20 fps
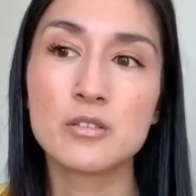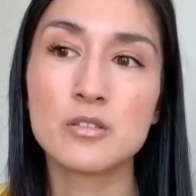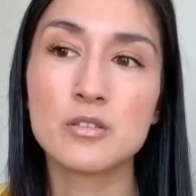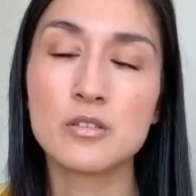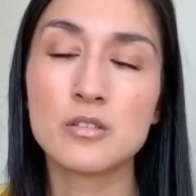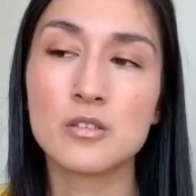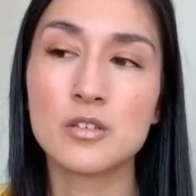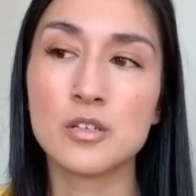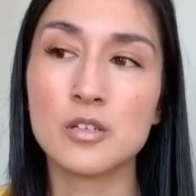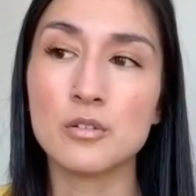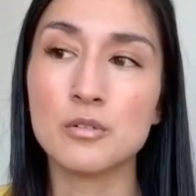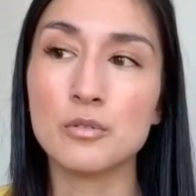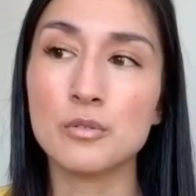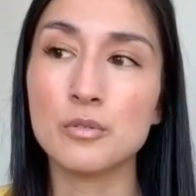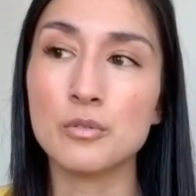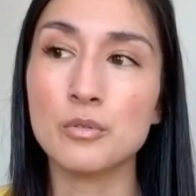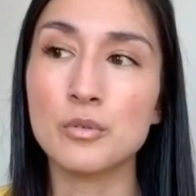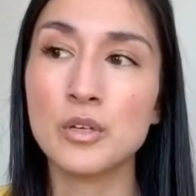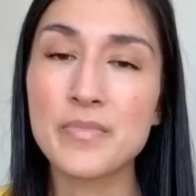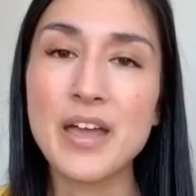to
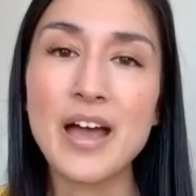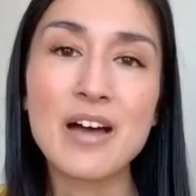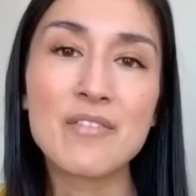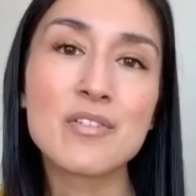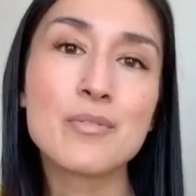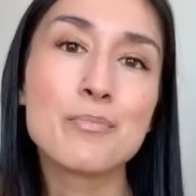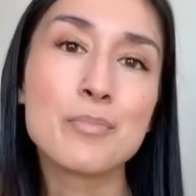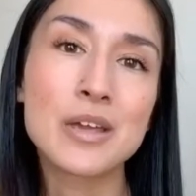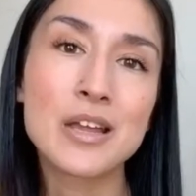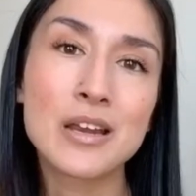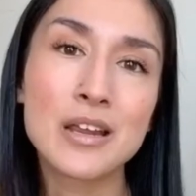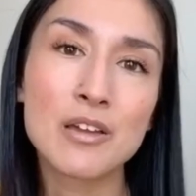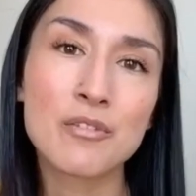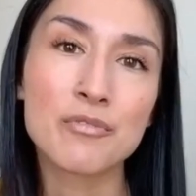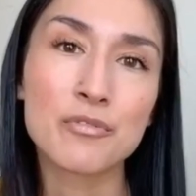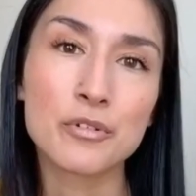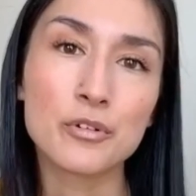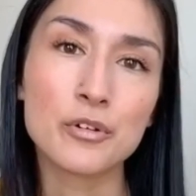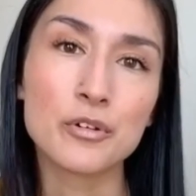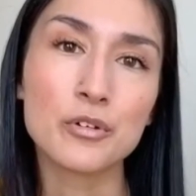have a
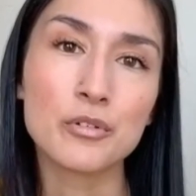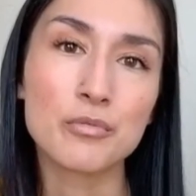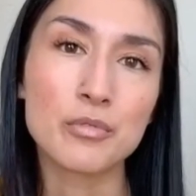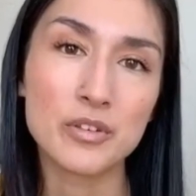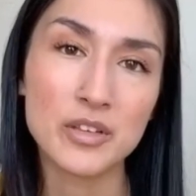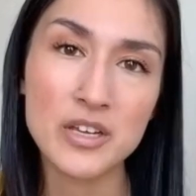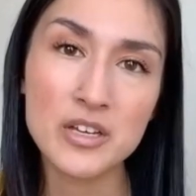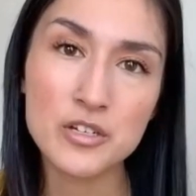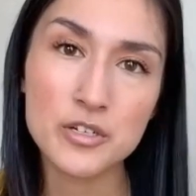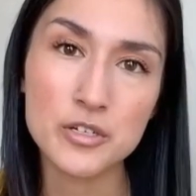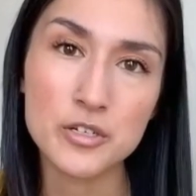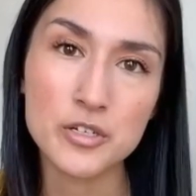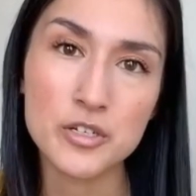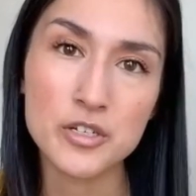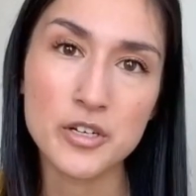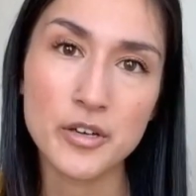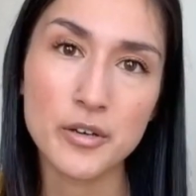meaningful relationship.